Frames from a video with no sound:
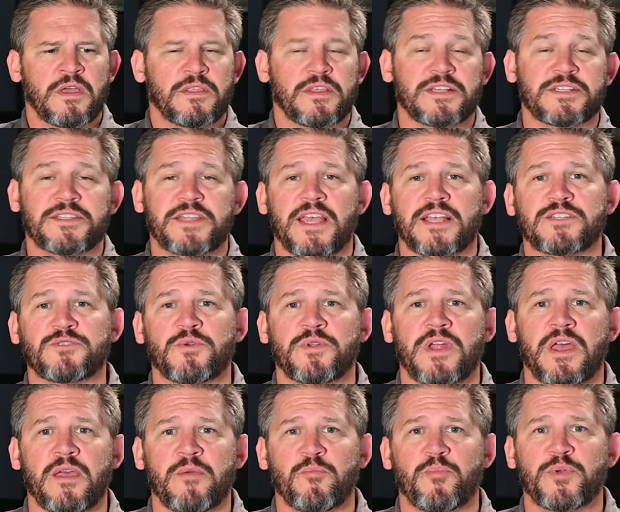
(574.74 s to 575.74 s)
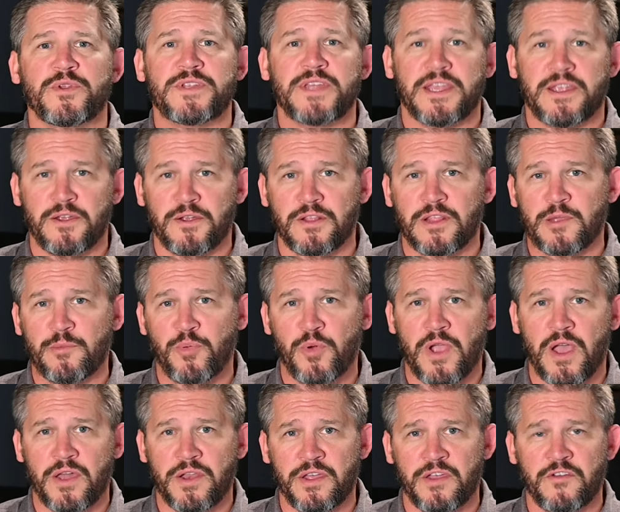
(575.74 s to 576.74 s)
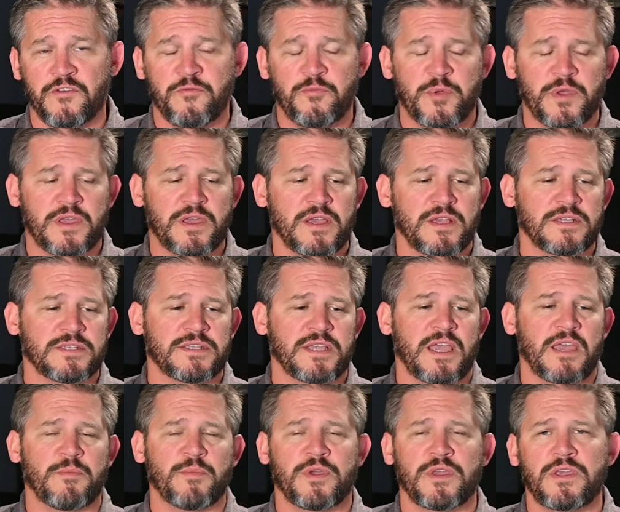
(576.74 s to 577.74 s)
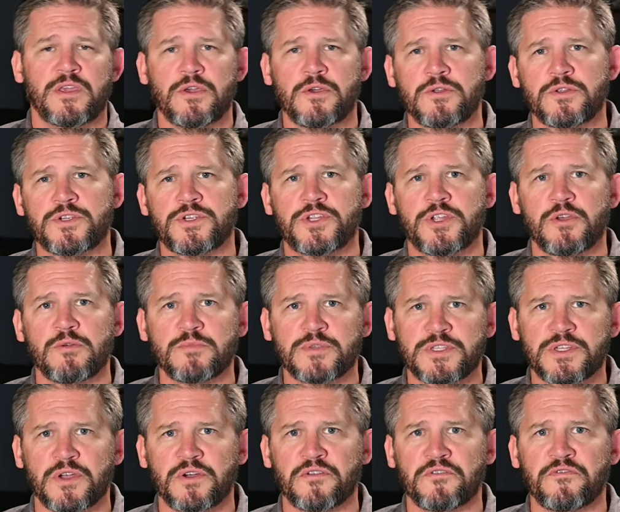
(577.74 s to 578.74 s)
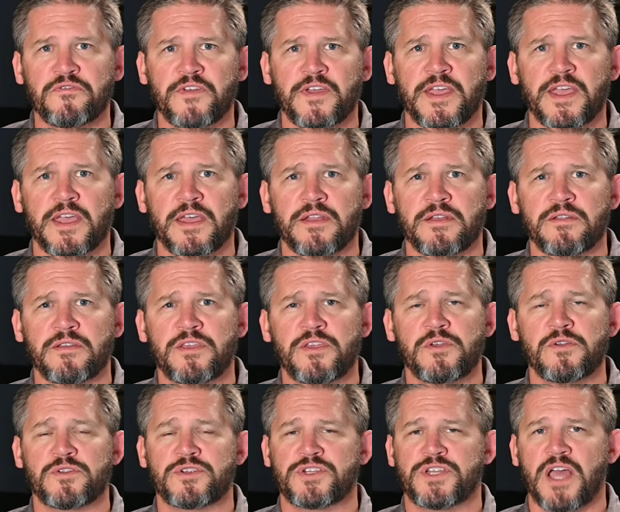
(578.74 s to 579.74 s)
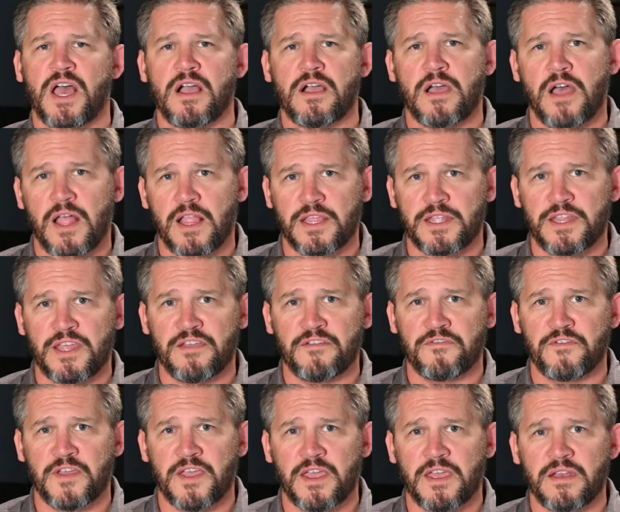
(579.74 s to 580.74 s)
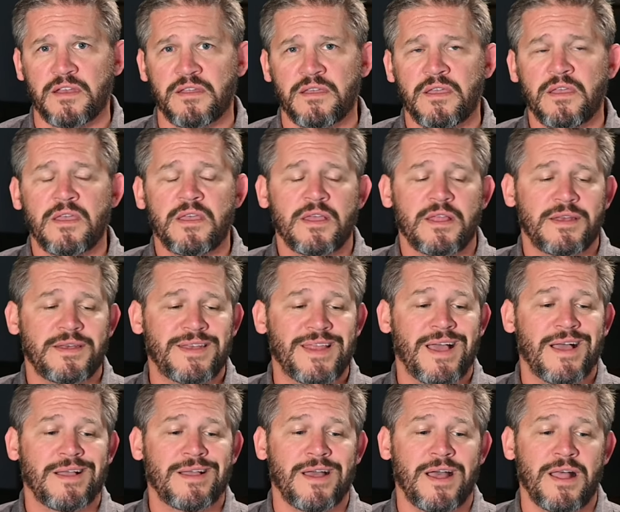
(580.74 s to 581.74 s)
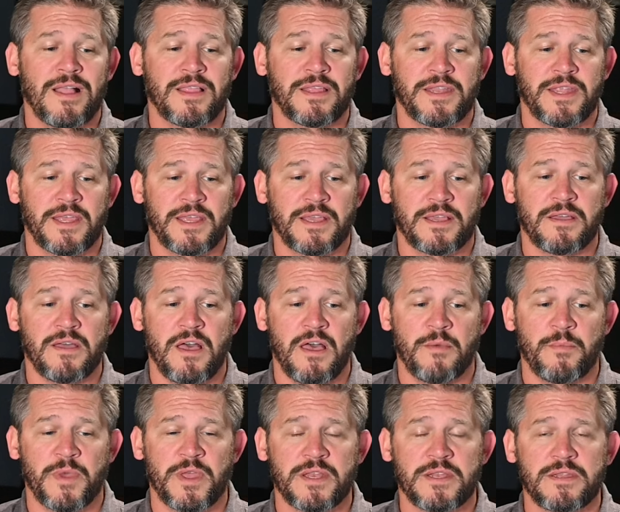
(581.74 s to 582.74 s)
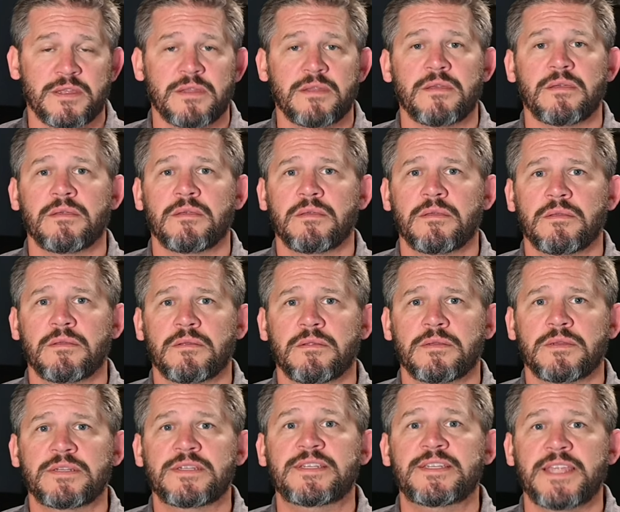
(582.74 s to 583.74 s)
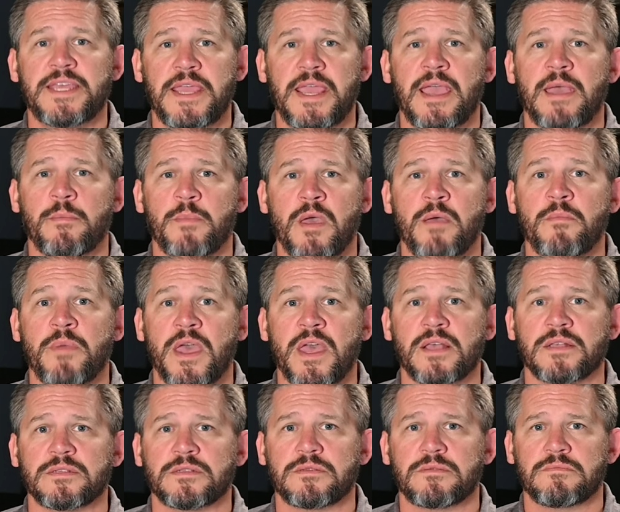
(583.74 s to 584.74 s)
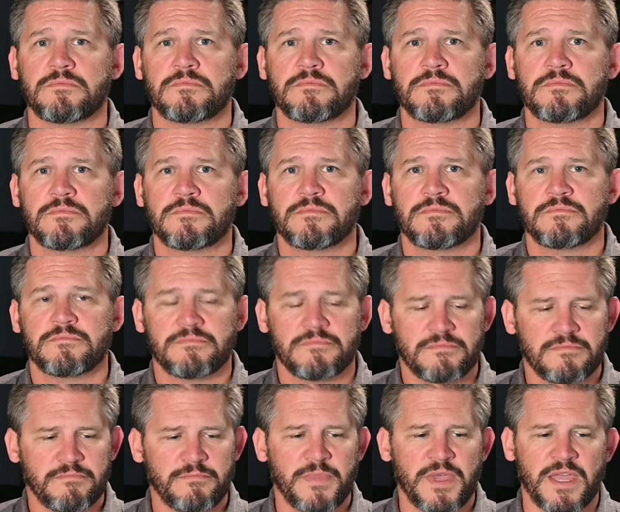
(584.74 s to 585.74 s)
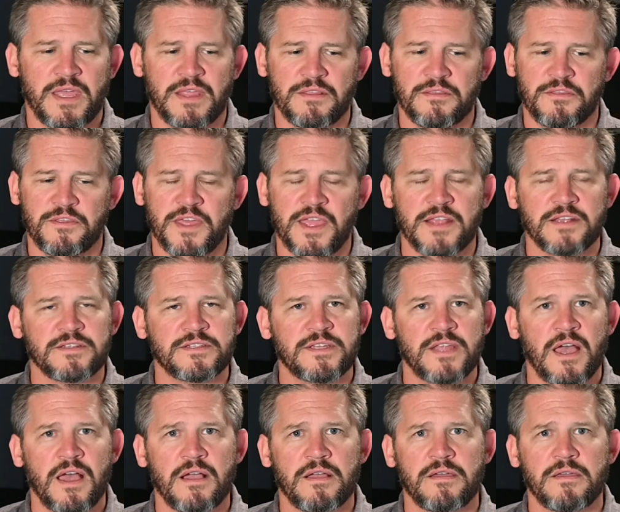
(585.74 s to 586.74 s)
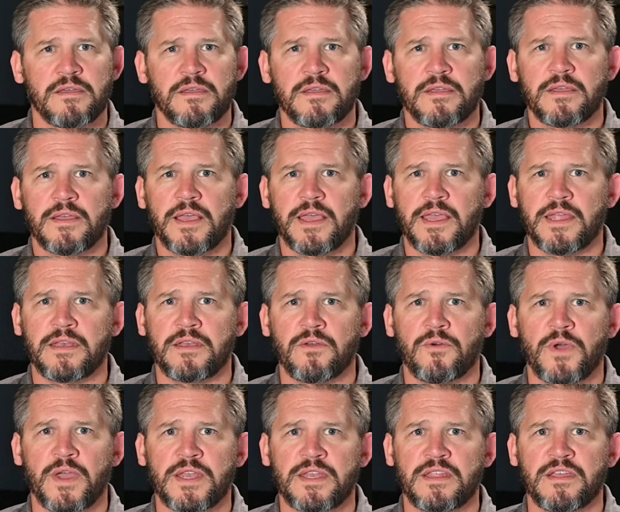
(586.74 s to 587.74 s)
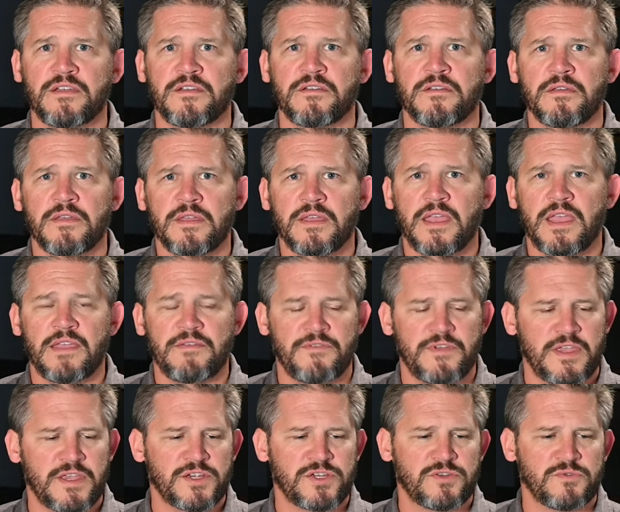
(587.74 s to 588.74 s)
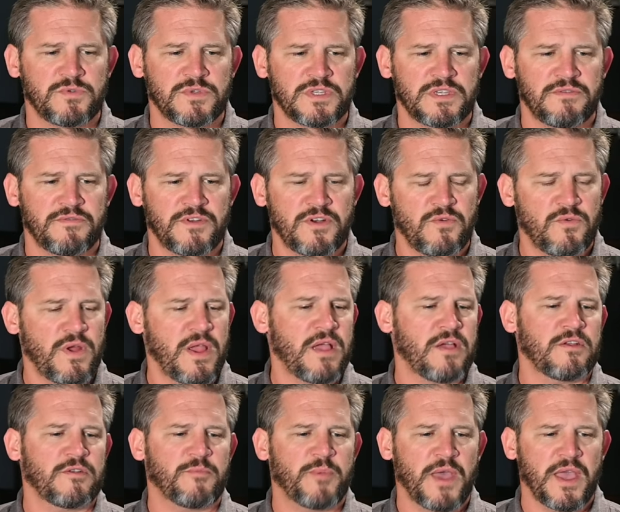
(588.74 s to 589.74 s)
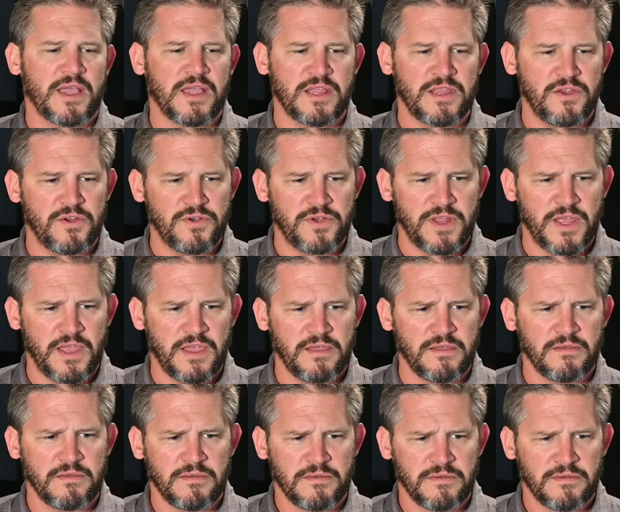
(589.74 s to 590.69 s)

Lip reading: This next one I'm particularly proud of because I am a huge Tombstone fan, huge Doc Holliday fan. Doc Holliday commented, "DMMS." Man, thanks, Doc. I had no idea aviation was even around back in your day.